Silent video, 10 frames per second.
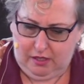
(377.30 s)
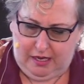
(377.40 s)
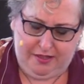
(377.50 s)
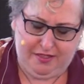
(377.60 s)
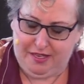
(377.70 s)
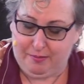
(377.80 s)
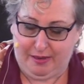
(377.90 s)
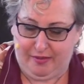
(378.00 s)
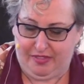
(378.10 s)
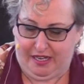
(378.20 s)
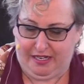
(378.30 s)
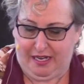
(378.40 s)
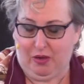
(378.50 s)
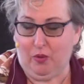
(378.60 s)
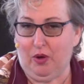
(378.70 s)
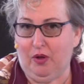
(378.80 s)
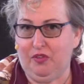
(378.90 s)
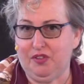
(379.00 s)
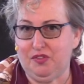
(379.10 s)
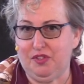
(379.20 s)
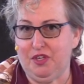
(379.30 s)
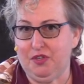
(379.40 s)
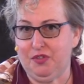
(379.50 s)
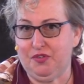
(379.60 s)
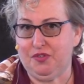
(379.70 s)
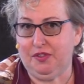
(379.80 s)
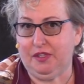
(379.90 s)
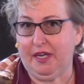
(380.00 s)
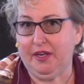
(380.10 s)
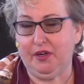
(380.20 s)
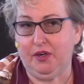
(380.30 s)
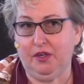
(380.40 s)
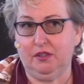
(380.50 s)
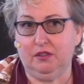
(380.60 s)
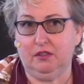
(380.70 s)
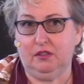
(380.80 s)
I think about that now, all these years later,